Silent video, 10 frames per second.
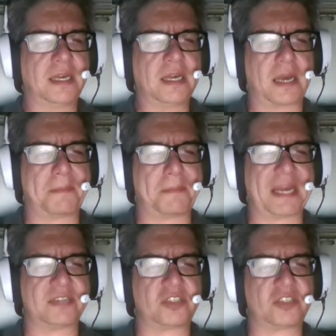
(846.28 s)
A
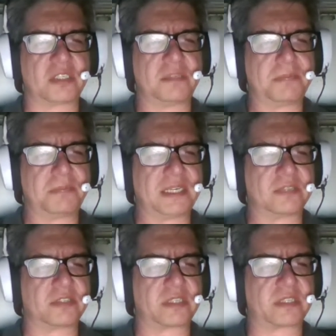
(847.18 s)
man shouldn't be
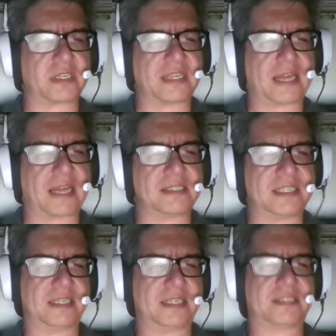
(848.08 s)
interested in
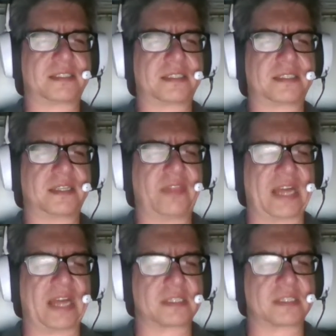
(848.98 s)
antiques.
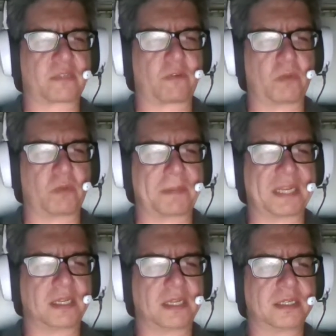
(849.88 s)
That's for women.
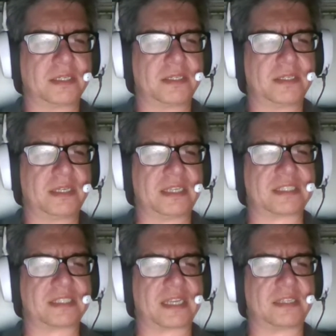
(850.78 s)
He
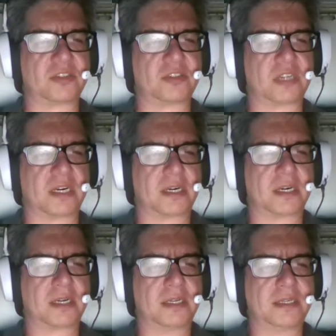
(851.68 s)
set his jaw.
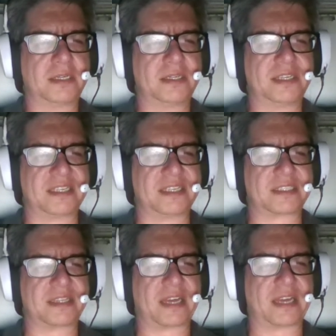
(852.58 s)

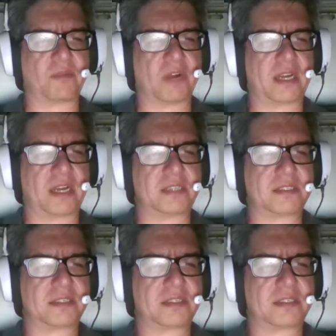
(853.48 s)
Isn't that right?